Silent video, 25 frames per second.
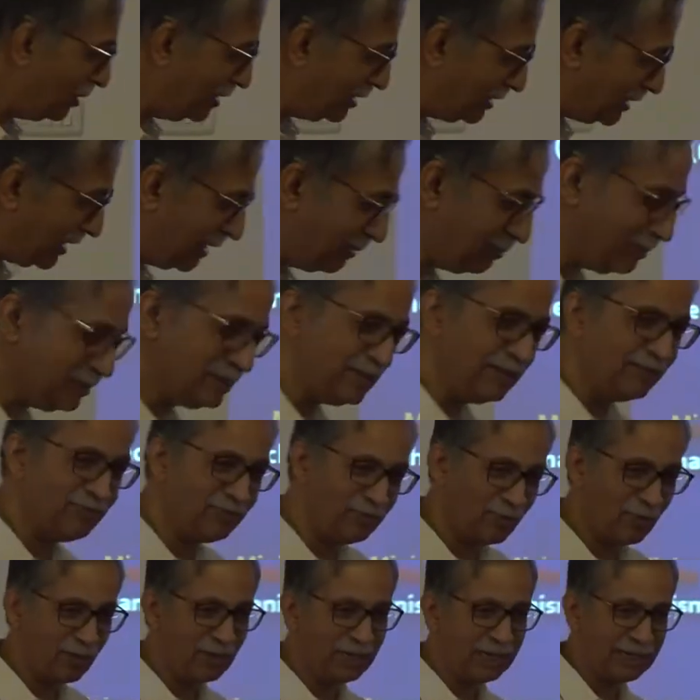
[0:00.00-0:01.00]
my tables are
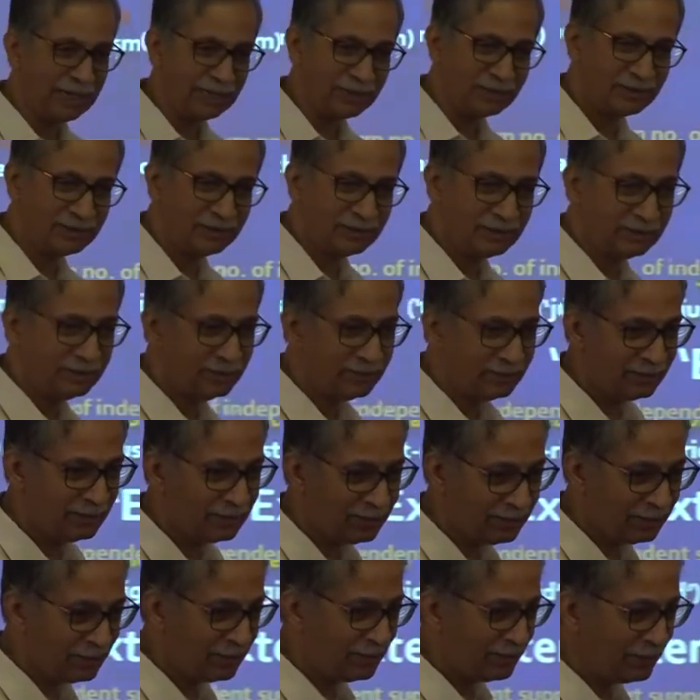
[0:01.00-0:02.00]
four legs.
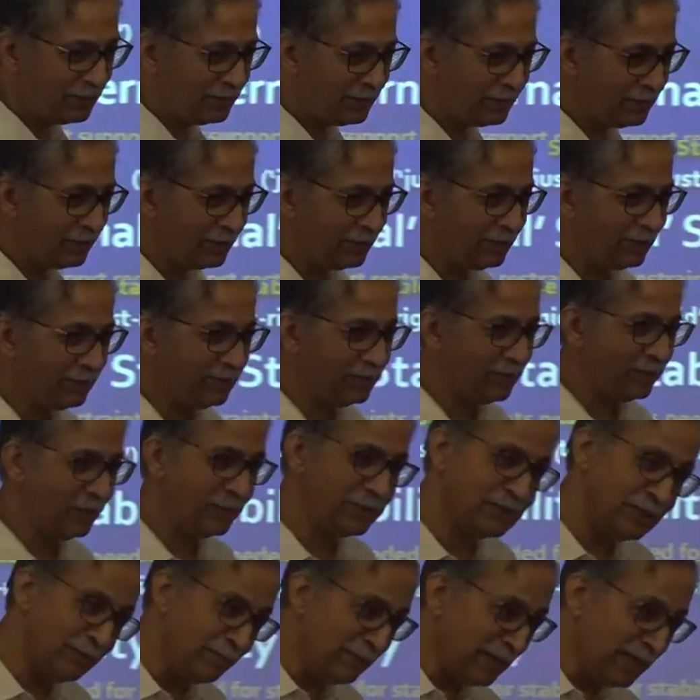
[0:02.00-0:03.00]

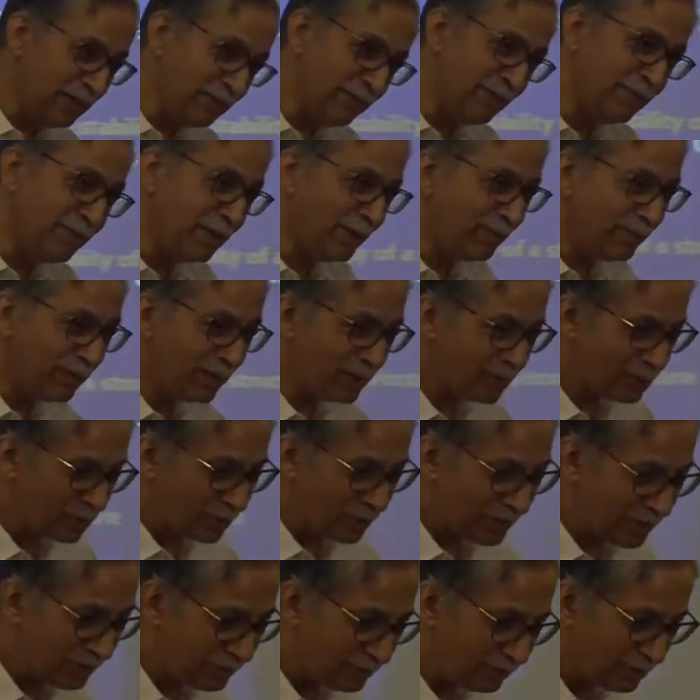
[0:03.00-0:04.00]
What's the minimum number you
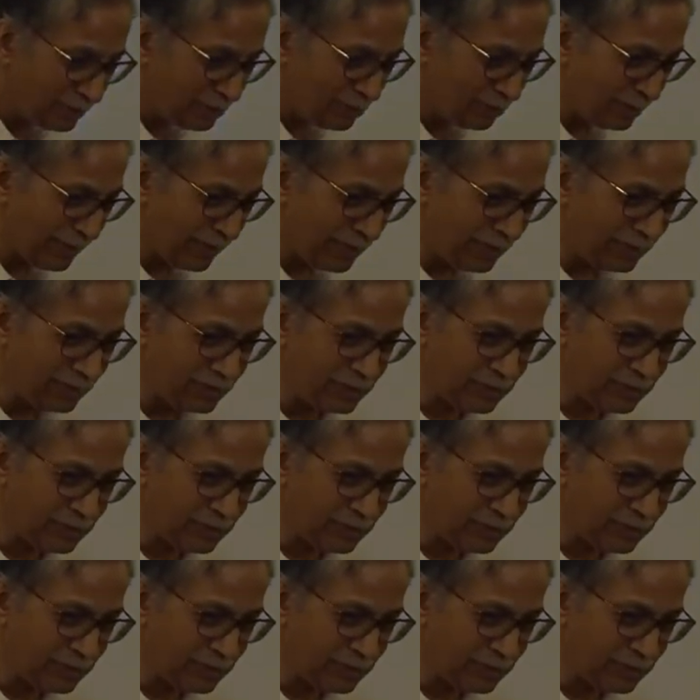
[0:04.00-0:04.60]
need to make it